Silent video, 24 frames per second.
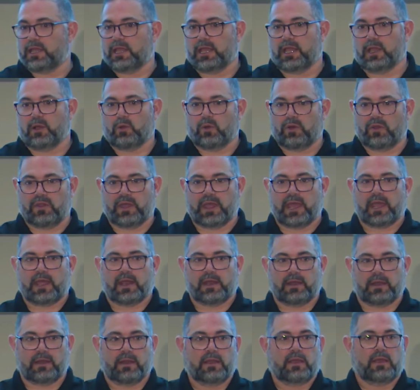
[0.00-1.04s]
It will
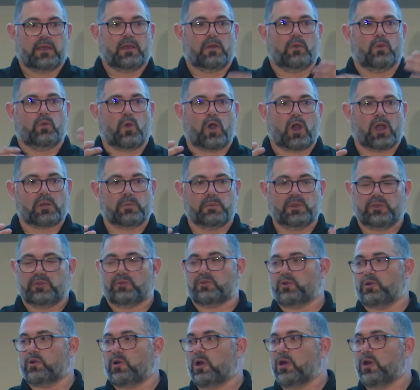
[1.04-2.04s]
then walk me through